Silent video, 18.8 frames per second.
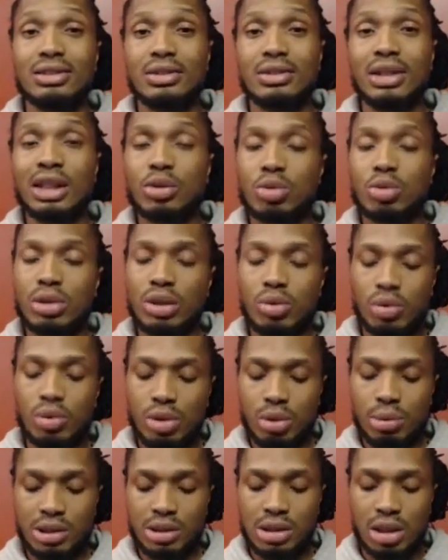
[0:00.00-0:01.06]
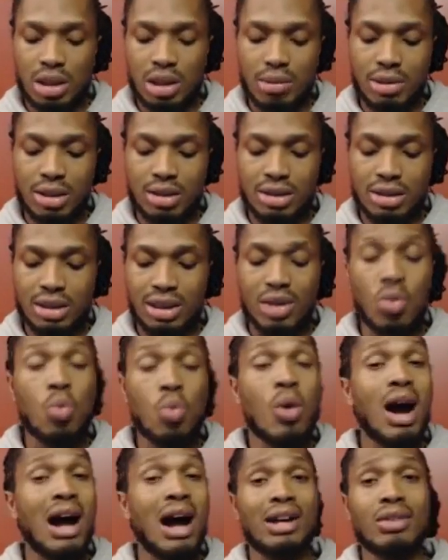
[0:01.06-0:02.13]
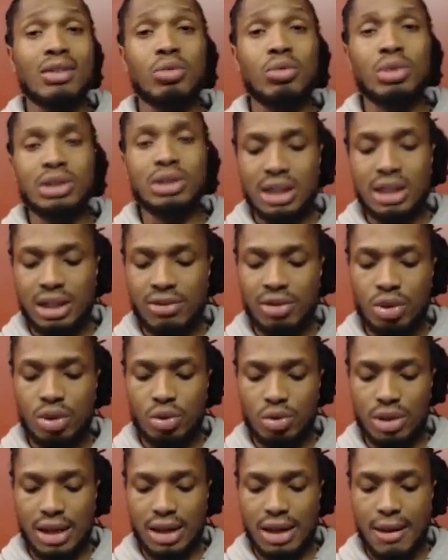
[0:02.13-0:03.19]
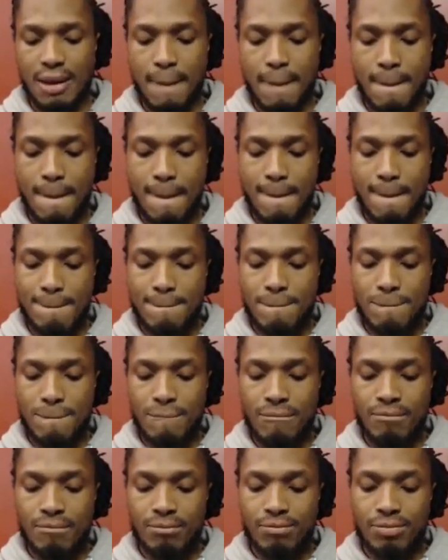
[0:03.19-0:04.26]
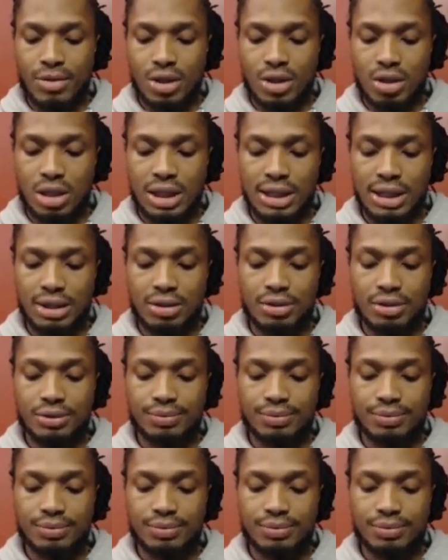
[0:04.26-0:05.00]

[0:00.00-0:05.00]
That's what we're going to be talking about in a second. Why would they even do that? Okay.